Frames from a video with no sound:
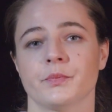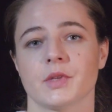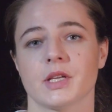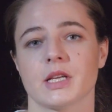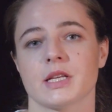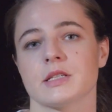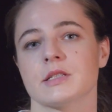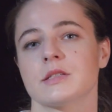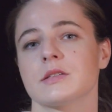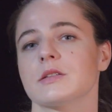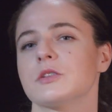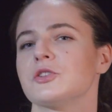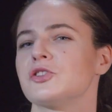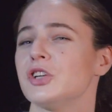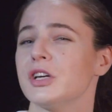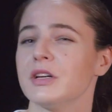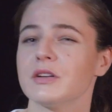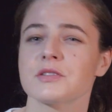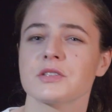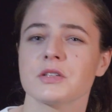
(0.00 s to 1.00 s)
is
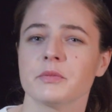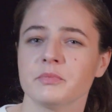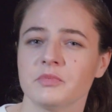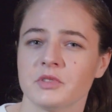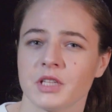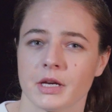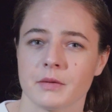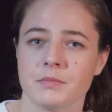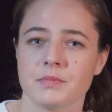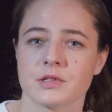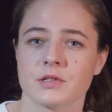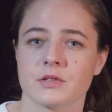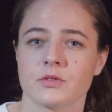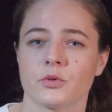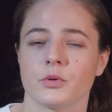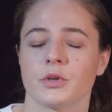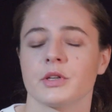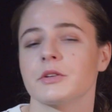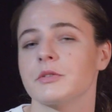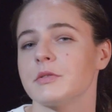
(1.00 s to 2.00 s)
share some tips
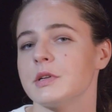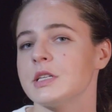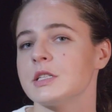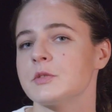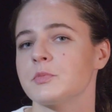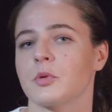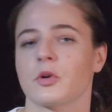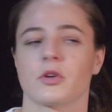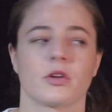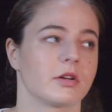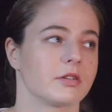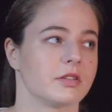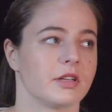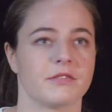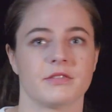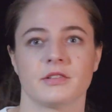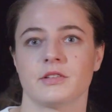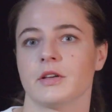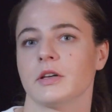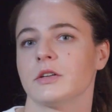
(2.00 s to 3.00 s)
to increase
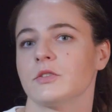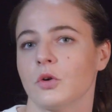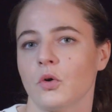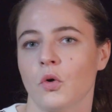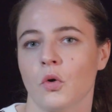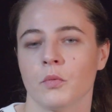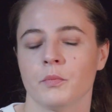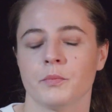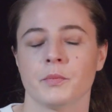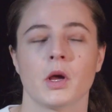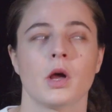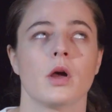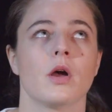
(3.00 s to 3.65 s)
productivity at home,